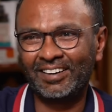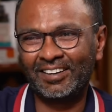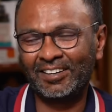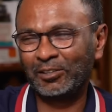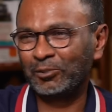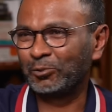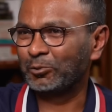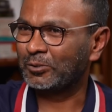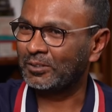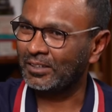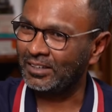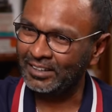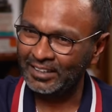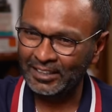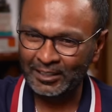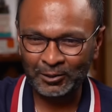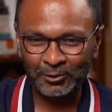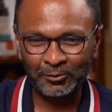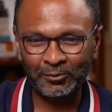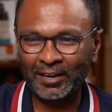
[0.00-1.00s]
you still
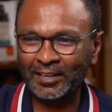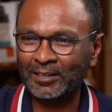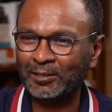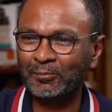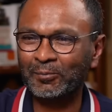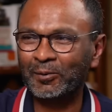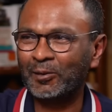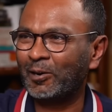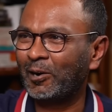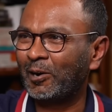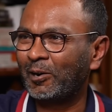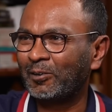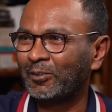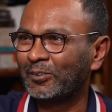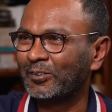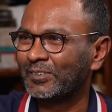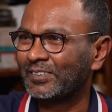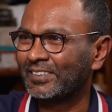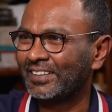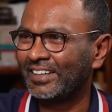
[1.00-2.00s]
need to vacuum your
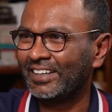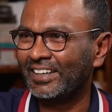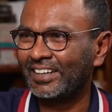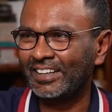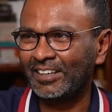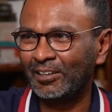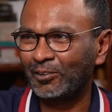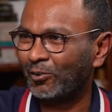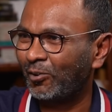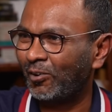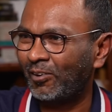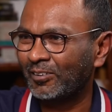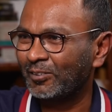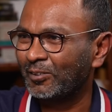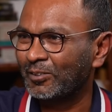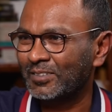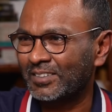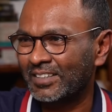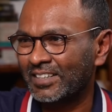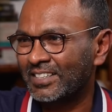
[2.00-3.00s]
house and, you know, all
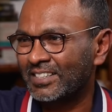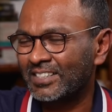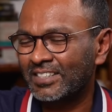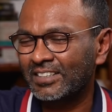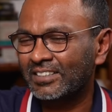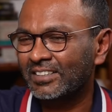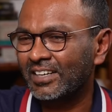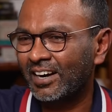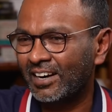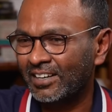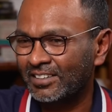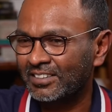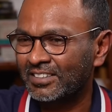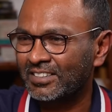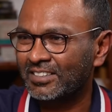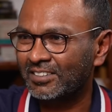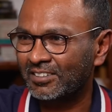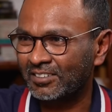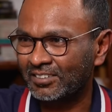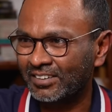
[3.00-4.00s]
those things,
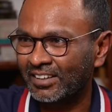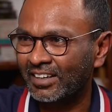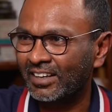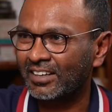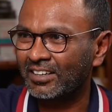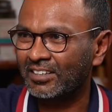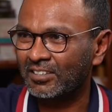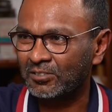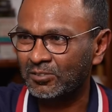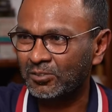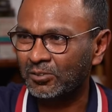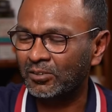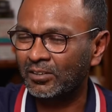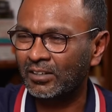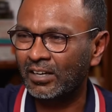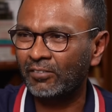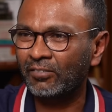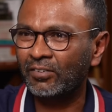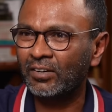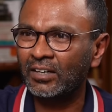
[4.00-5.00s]
challenges are there. So
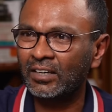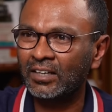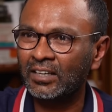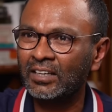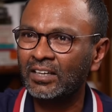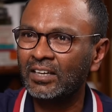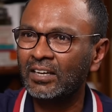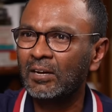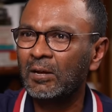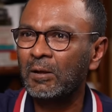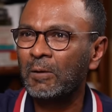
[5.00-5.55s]
definitely,